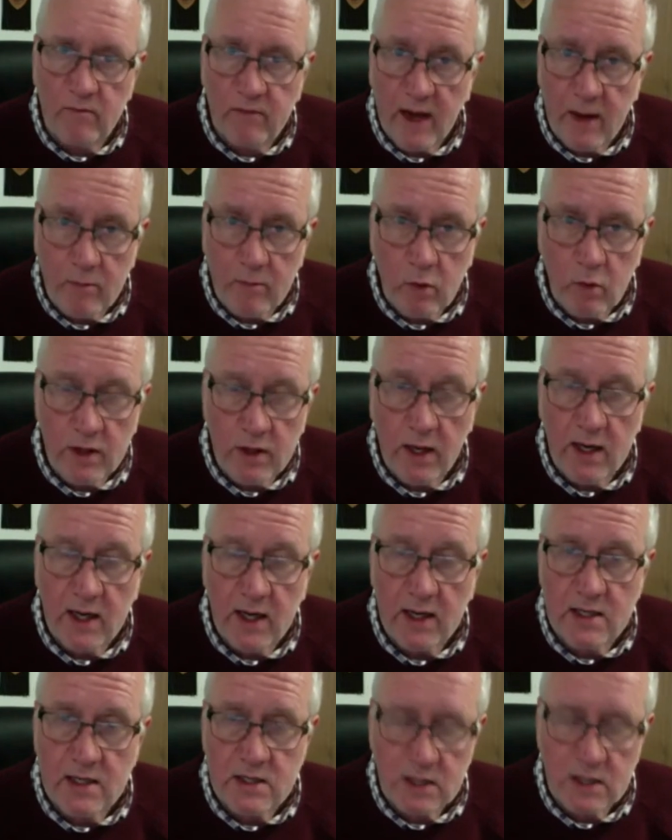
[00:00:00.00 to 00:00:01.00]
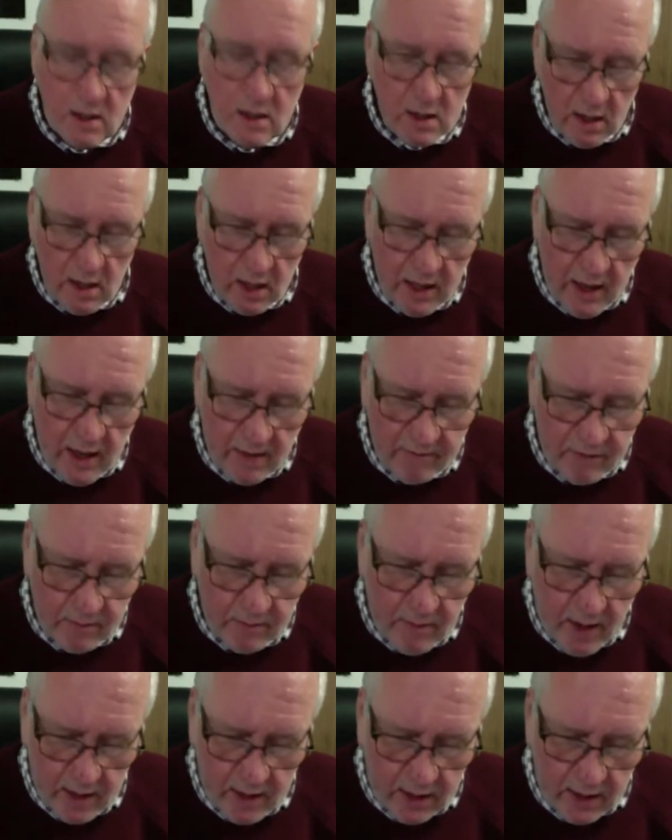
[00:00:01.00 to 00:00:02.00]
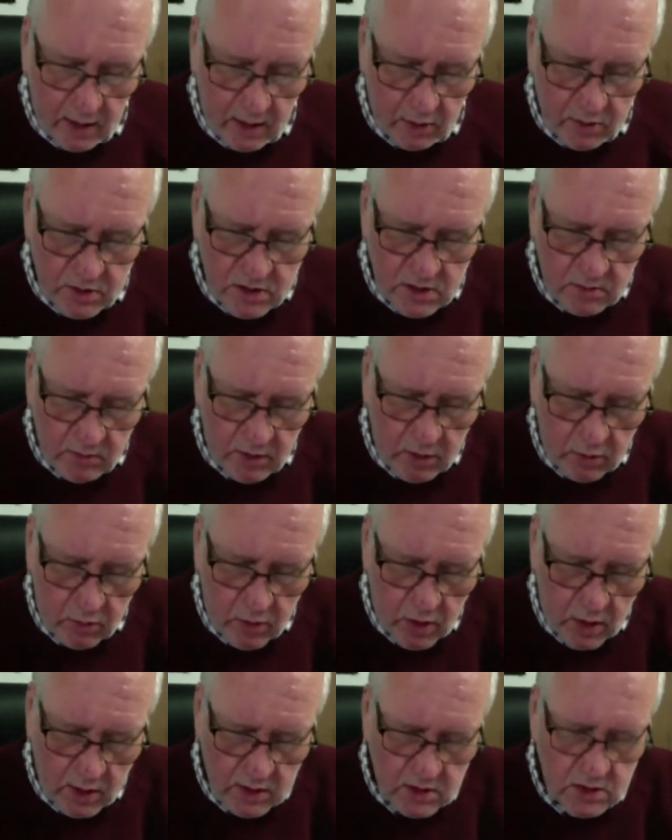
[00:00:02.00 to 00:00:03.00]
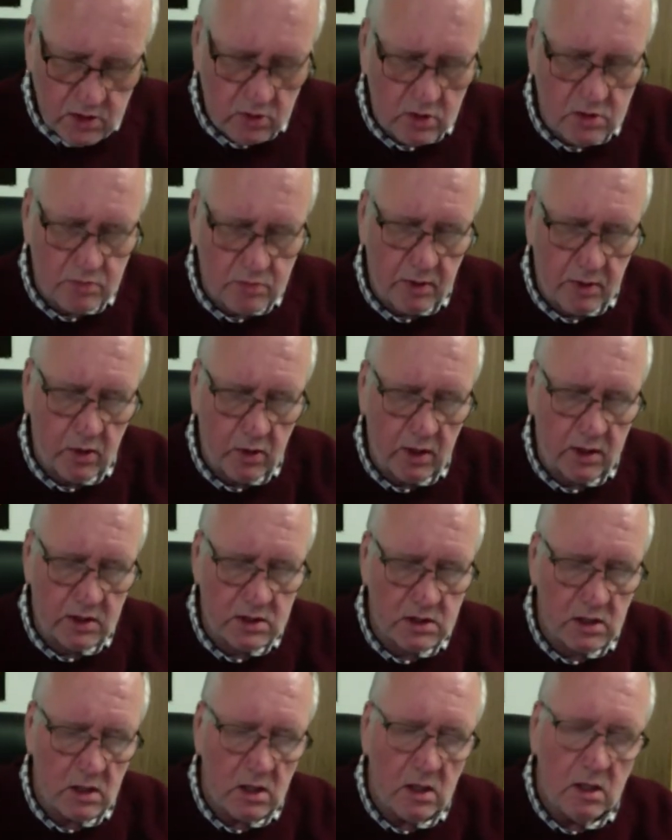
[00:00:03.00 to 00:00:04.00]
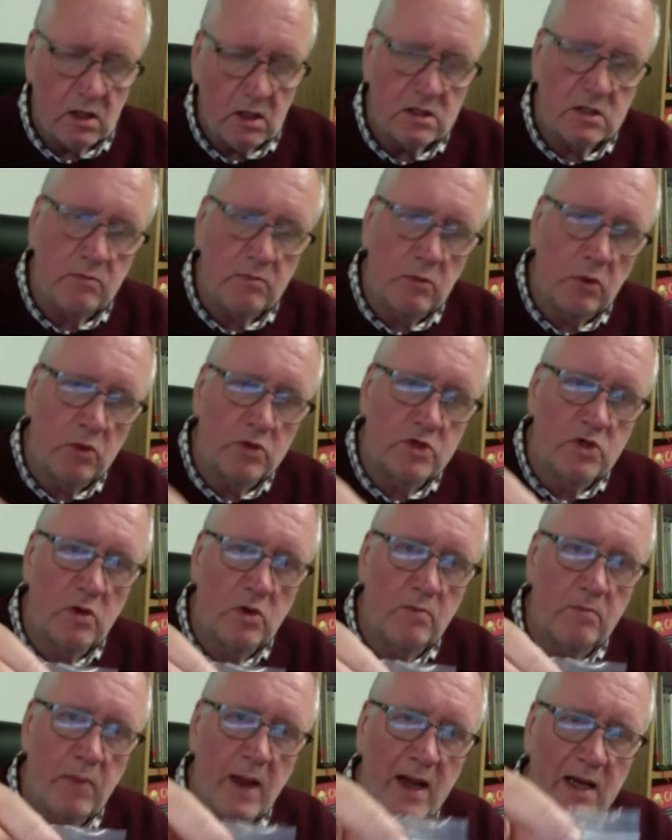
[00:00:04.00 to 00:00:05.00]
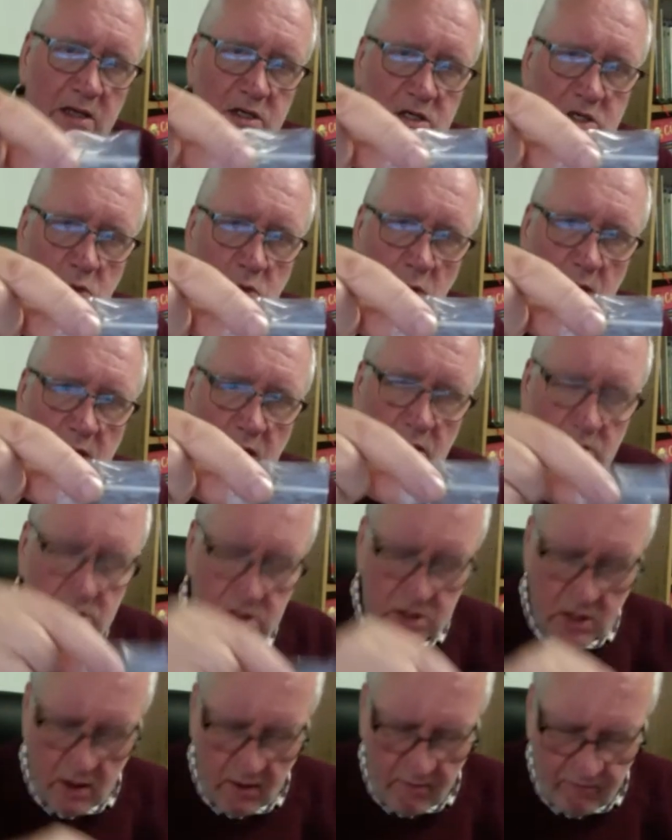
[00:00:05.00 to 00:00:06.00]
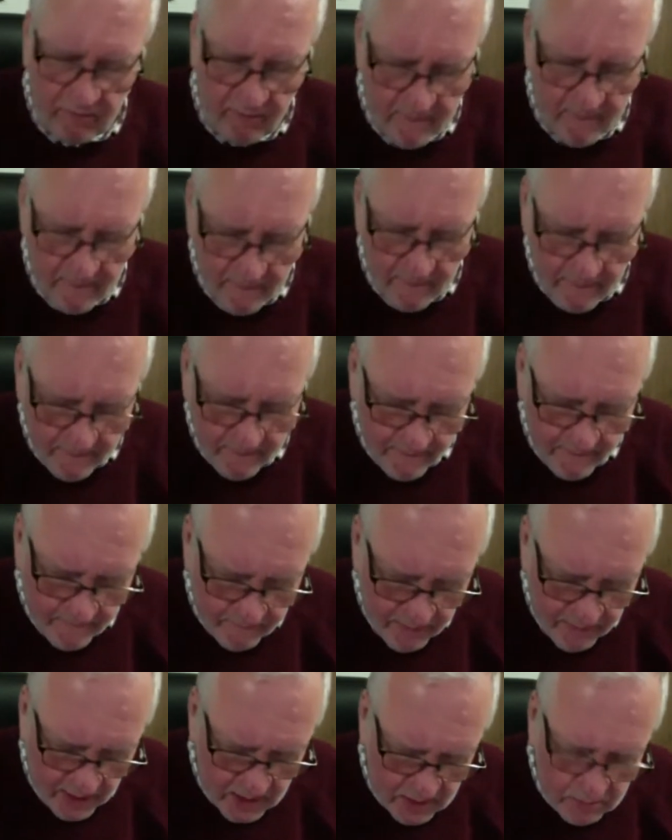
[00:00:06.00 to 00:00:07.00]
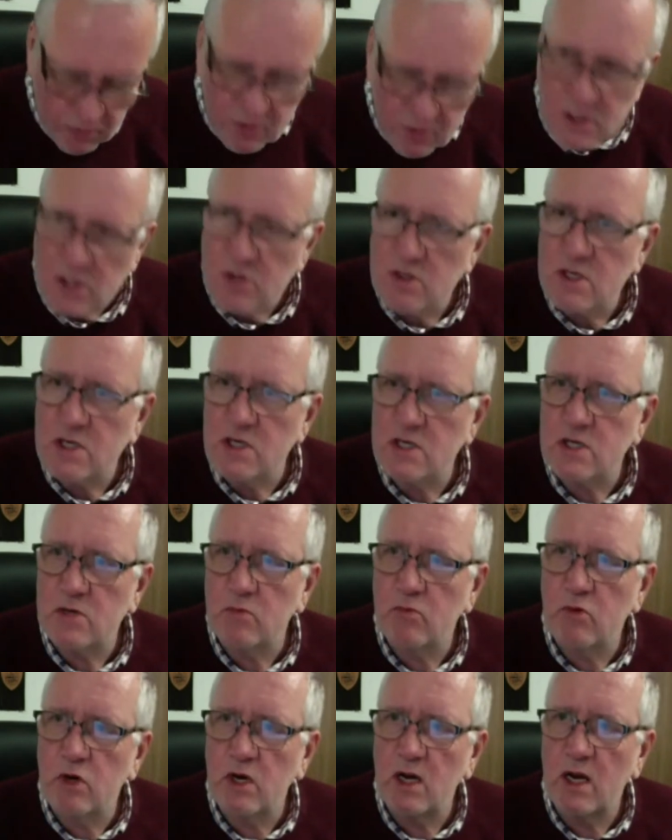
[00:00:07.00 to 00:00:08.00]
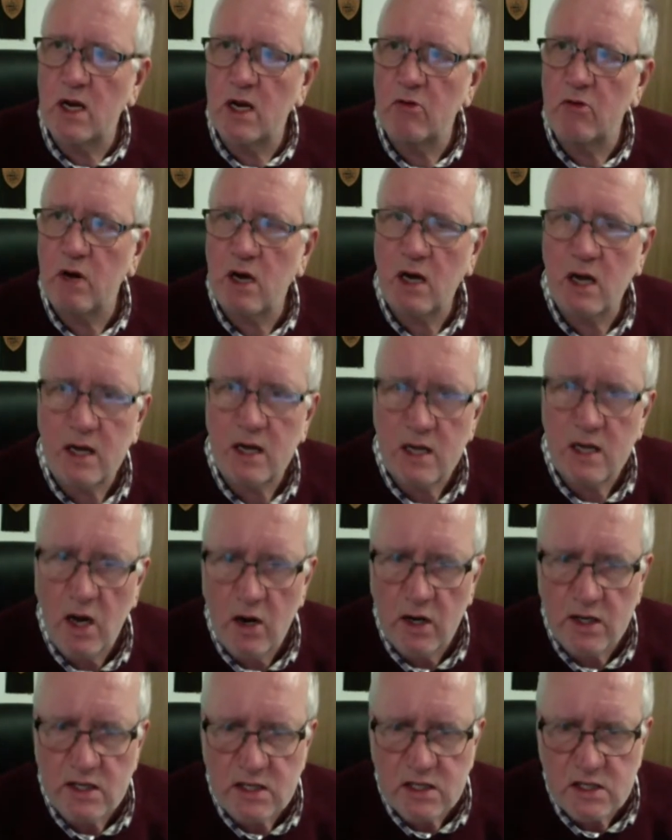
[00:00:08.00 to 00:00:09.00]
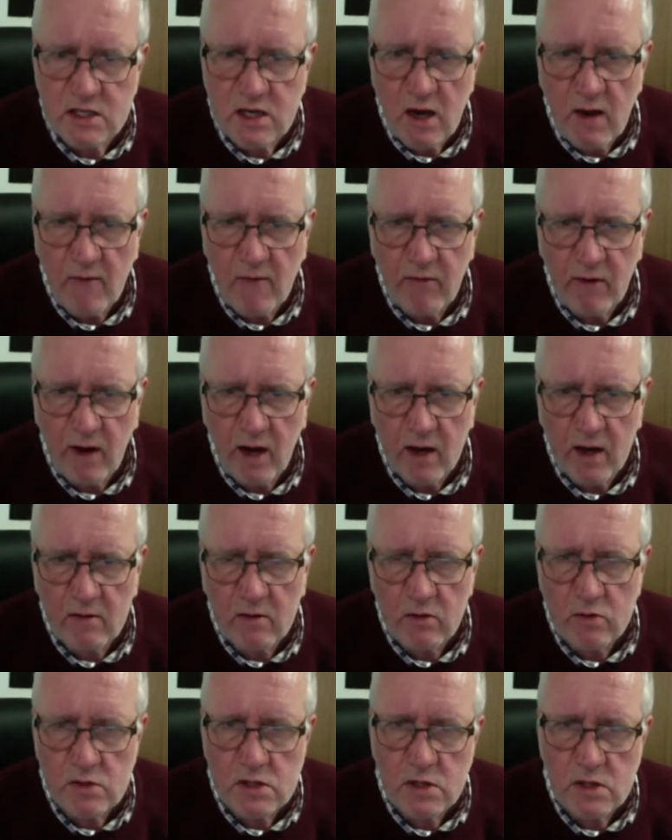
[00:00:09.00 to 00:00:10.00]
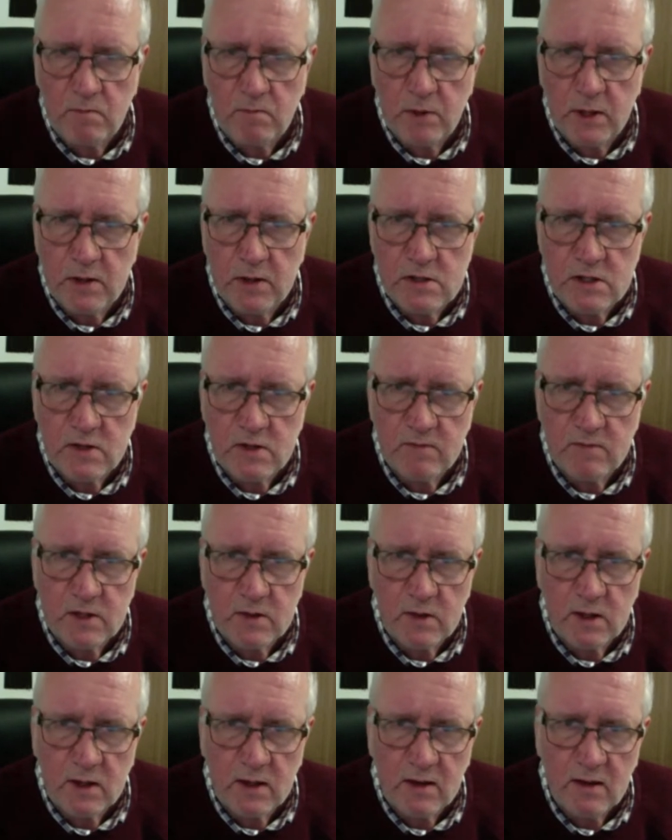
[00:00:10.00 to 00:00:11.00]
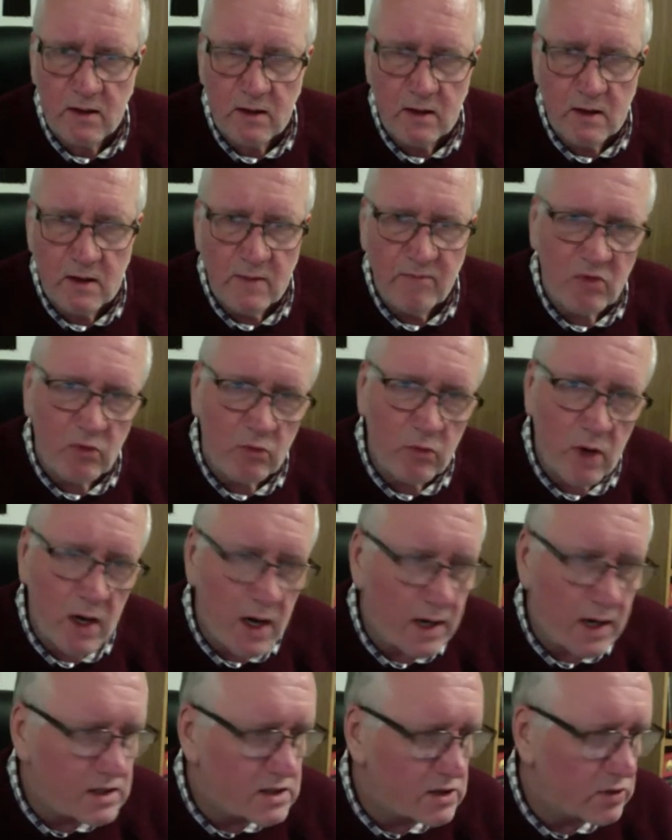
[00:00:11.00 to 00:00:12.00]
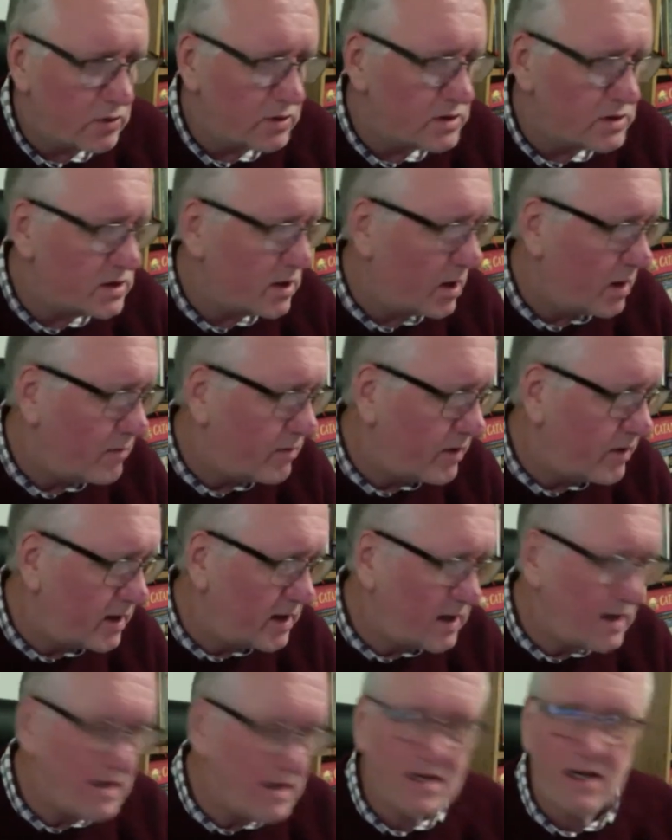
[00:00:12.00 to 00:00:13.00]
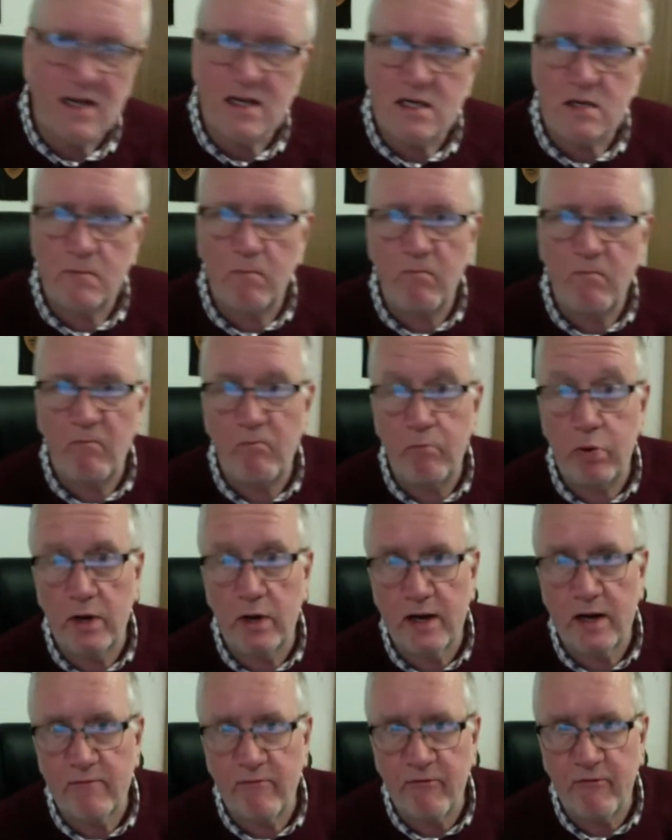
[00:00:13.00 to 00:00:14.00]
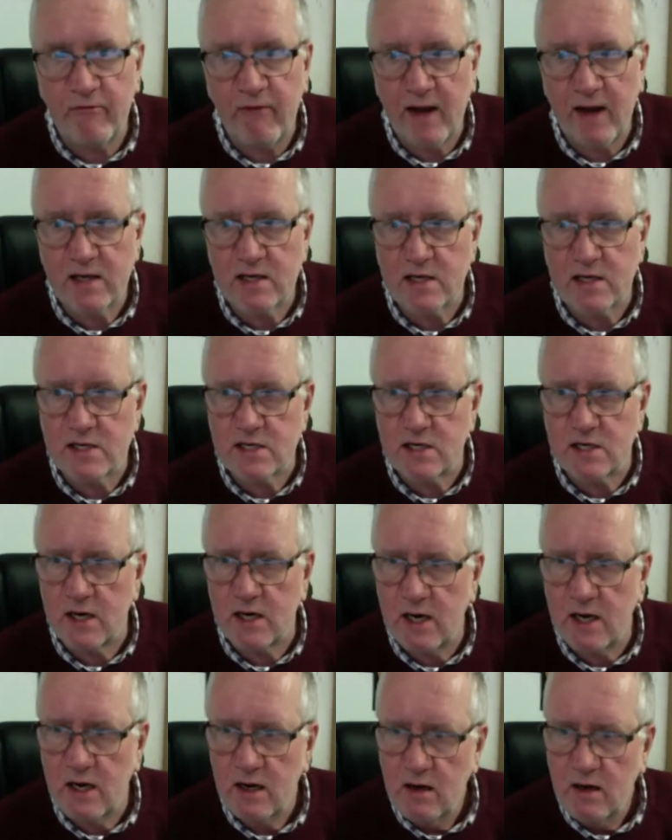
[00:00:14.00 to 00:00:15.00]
them with these and have them hanging on some of the Renaissance buildings. Some more sort of Bad Squiddo stuff. And he produces some really, really nice stuff. And of course, the beauty of doing a Renaissance type thing is it's pretty fantasy